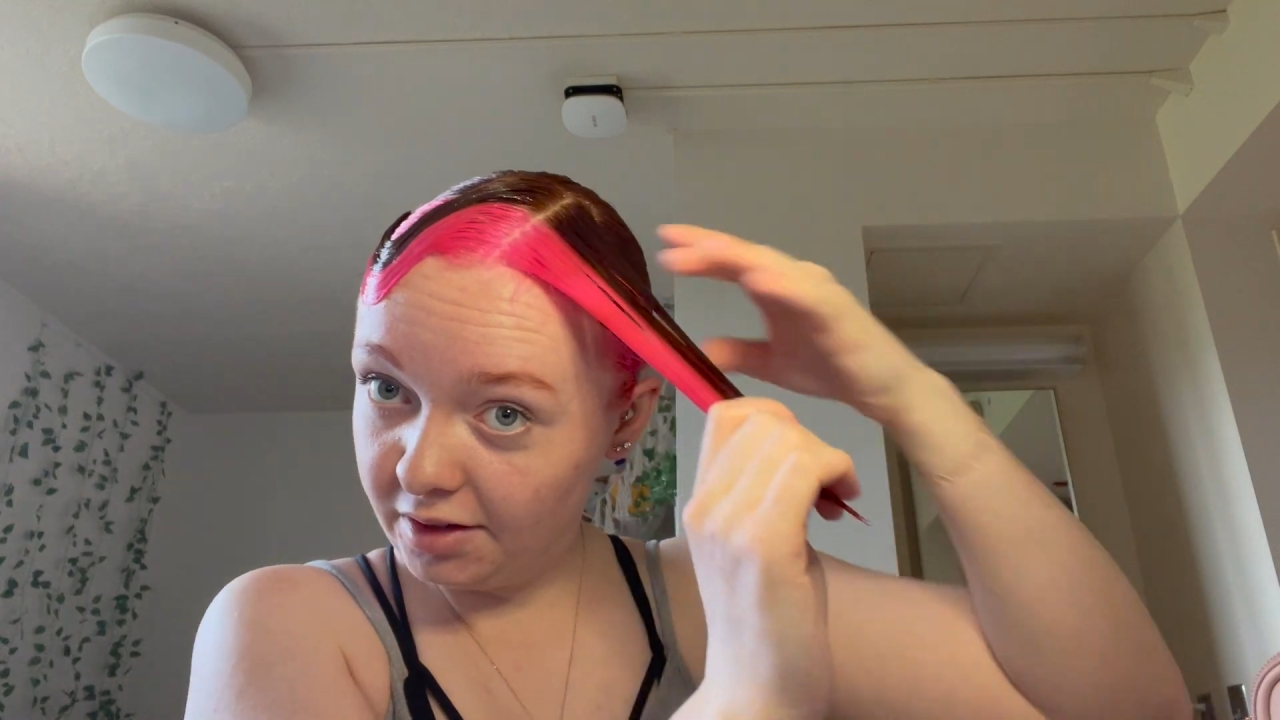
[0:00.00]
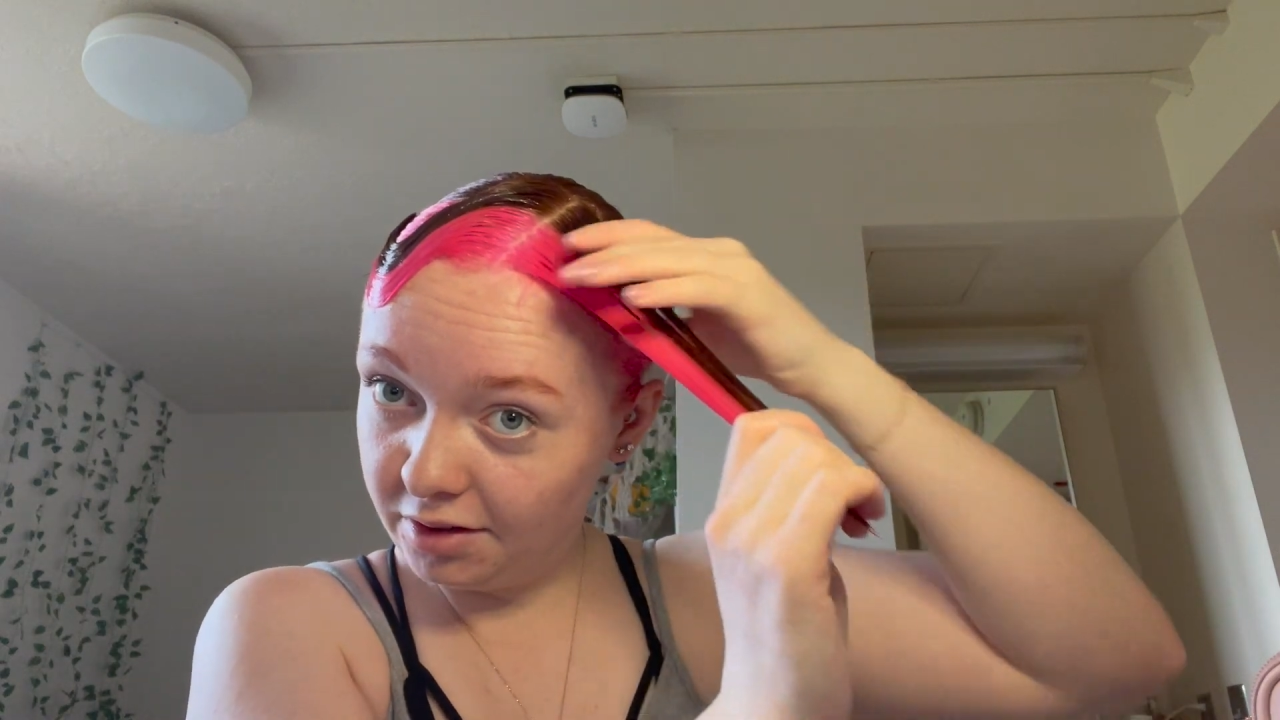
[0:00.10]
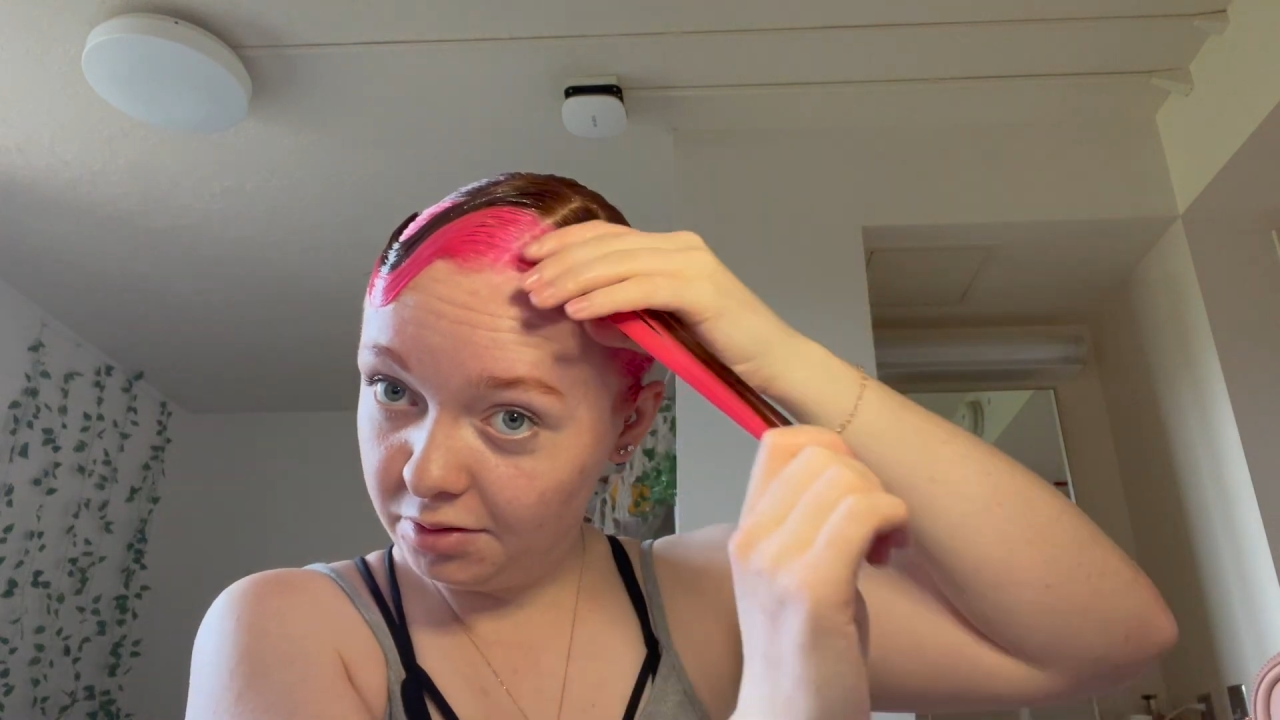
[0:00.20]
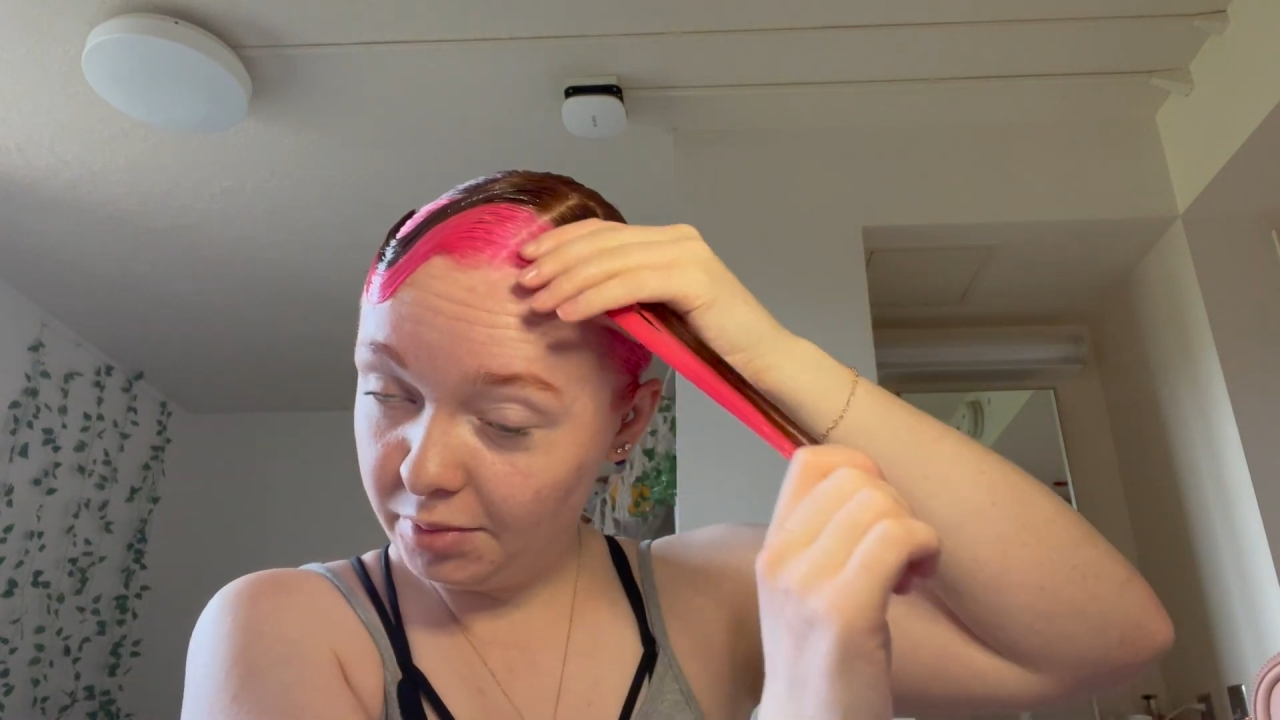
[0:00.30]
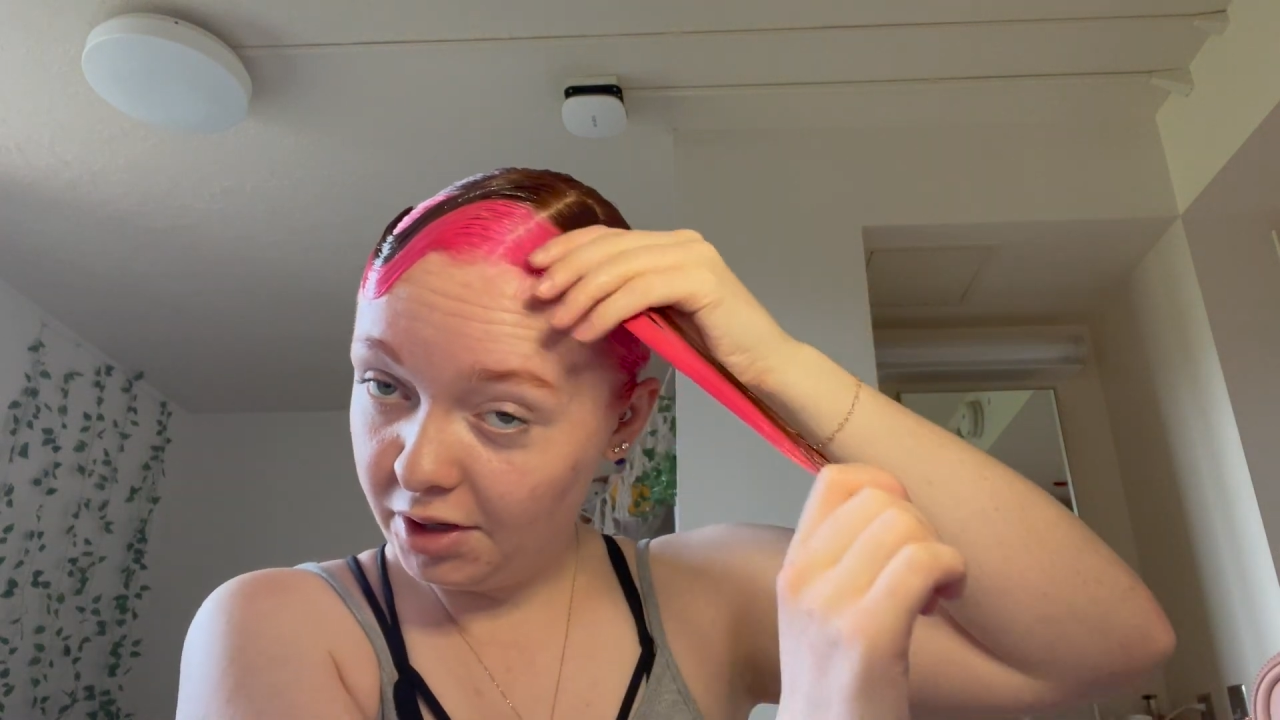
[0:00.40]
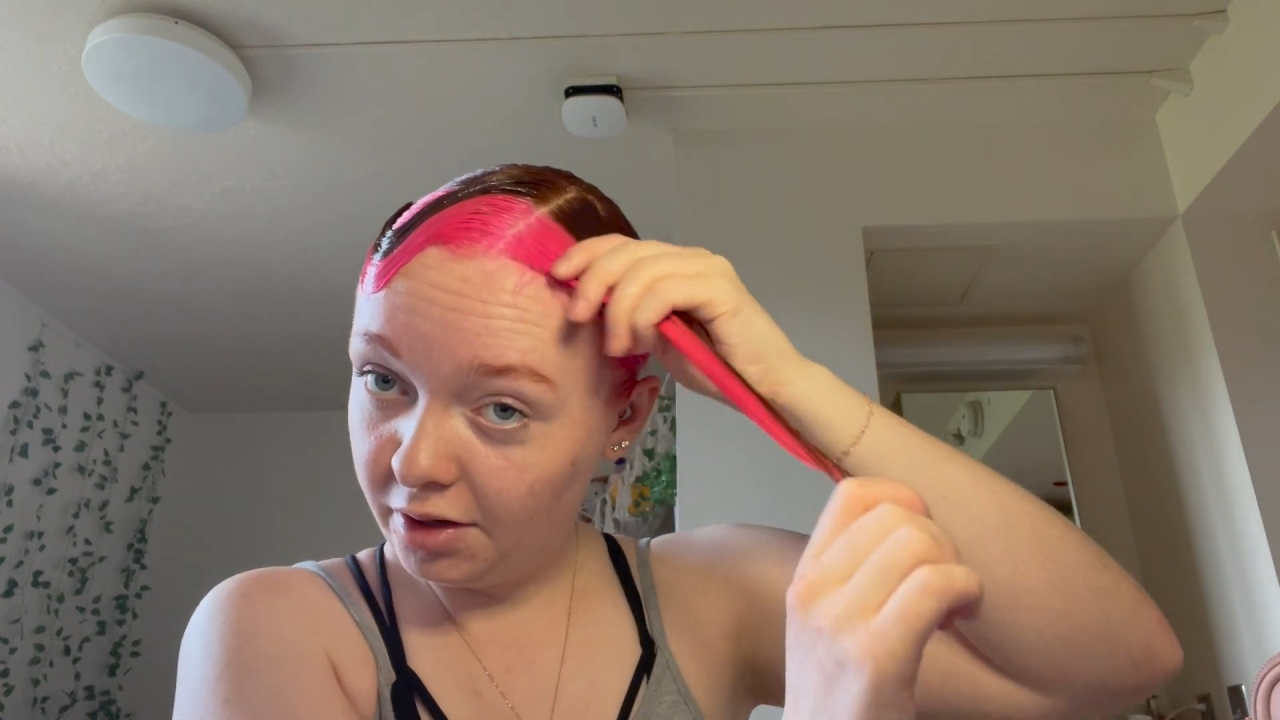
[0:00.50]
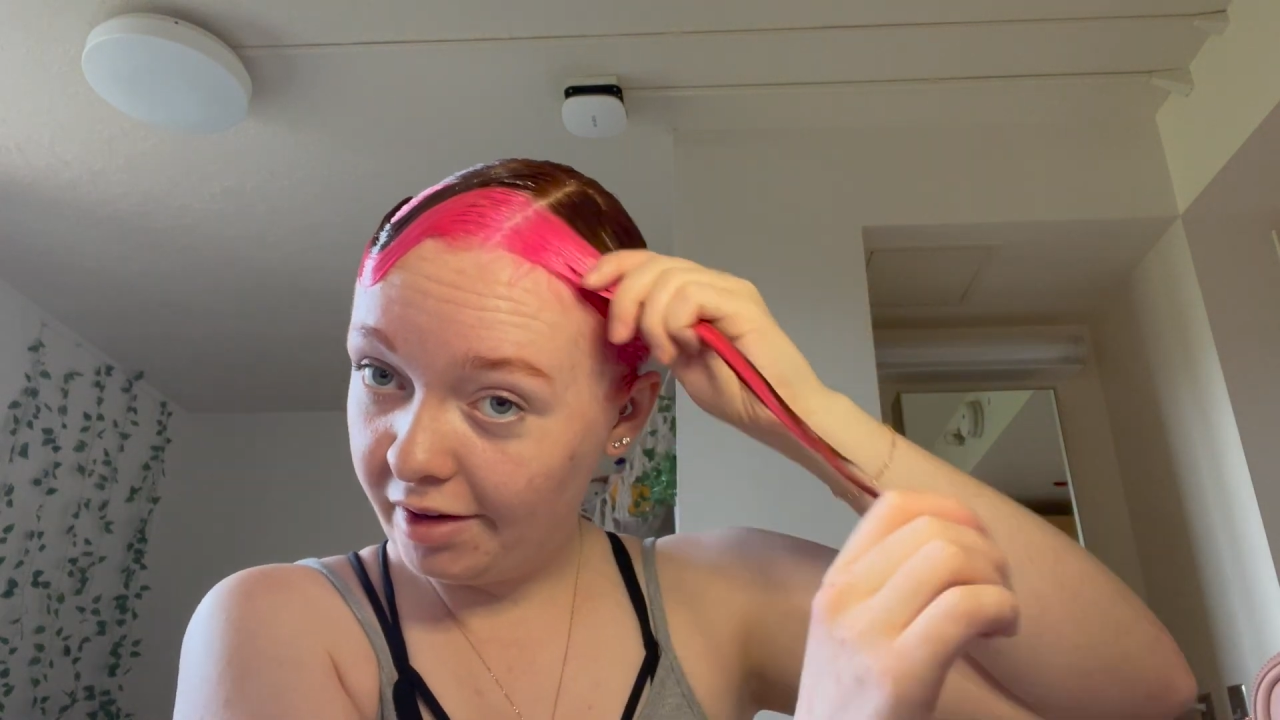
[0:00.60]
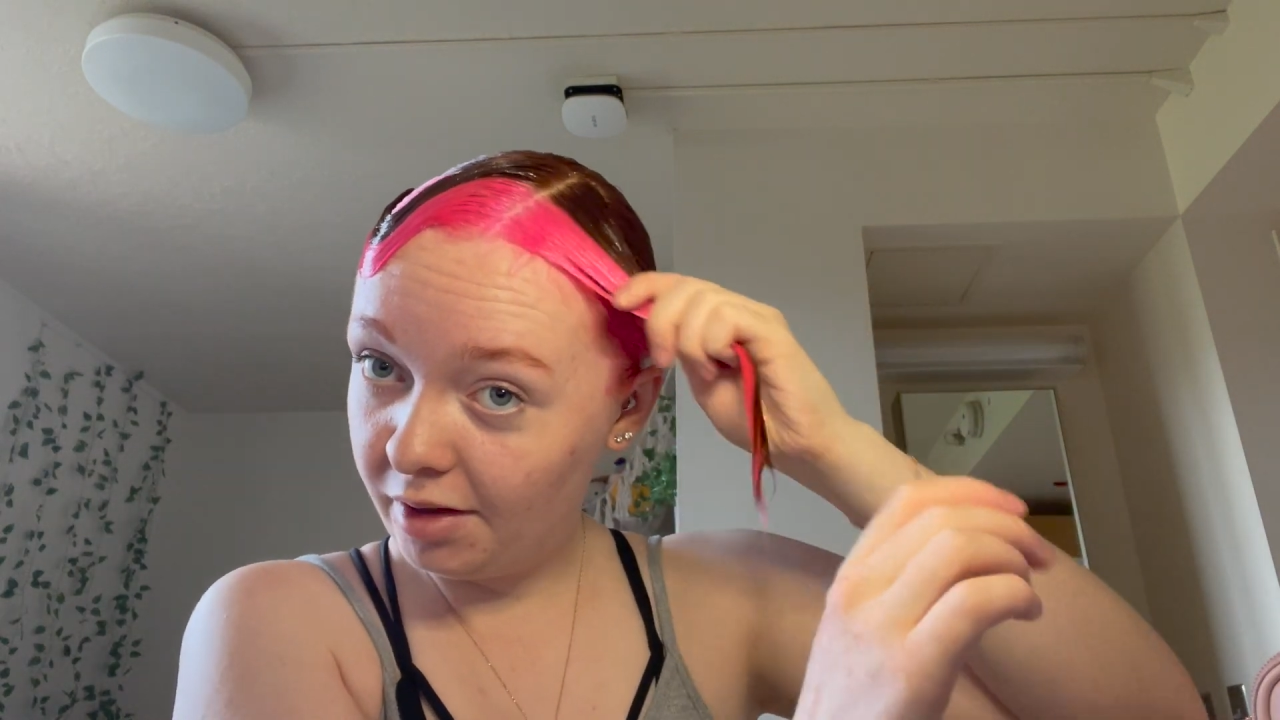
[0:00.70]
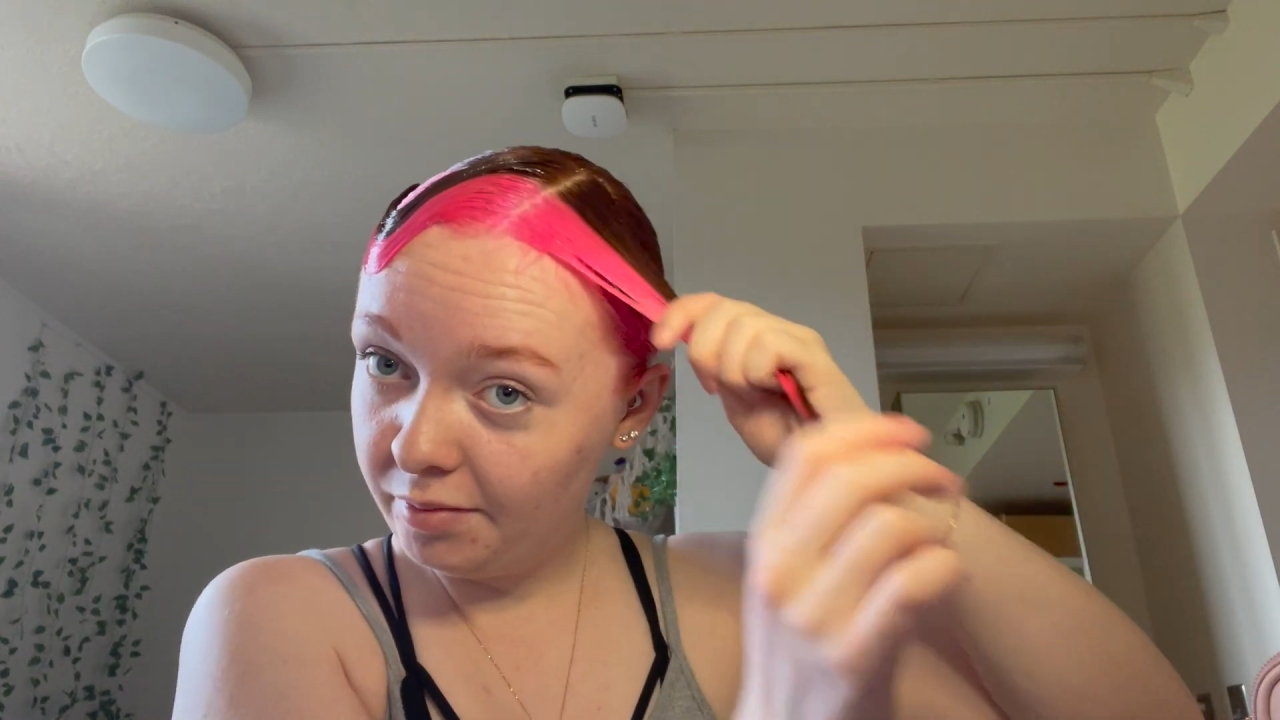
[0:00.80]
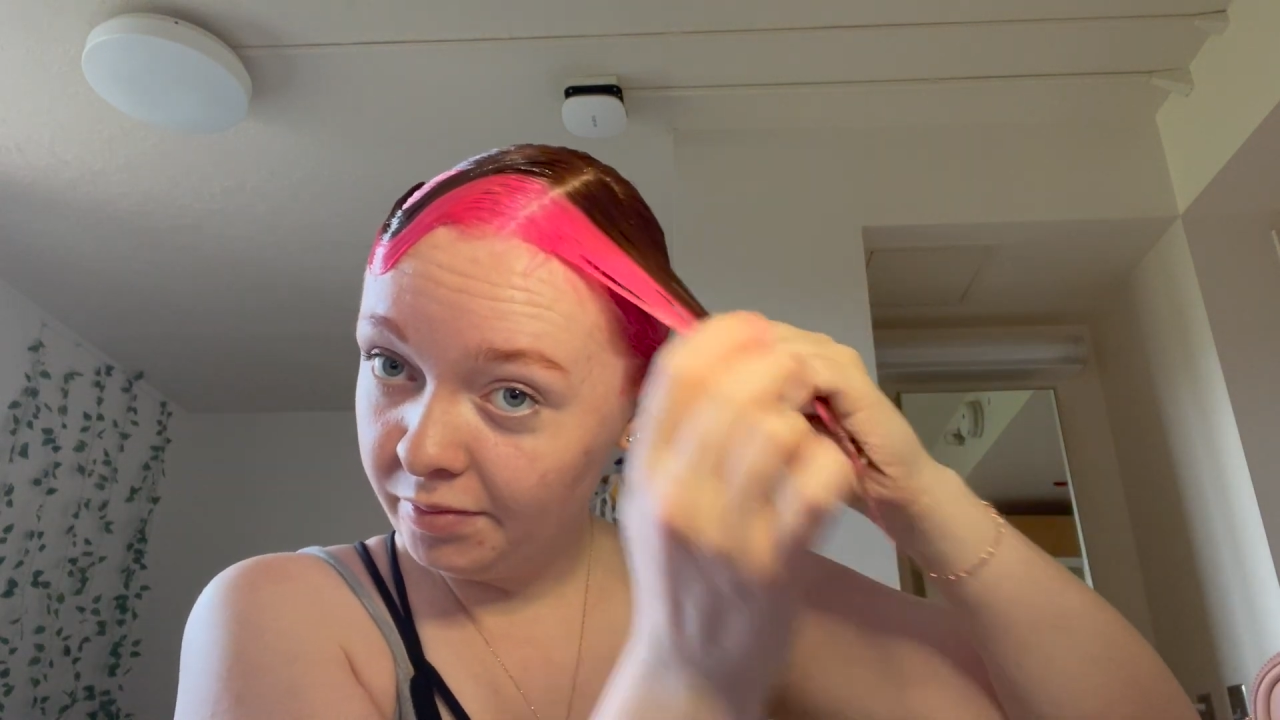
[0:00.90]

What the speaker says: this would be great.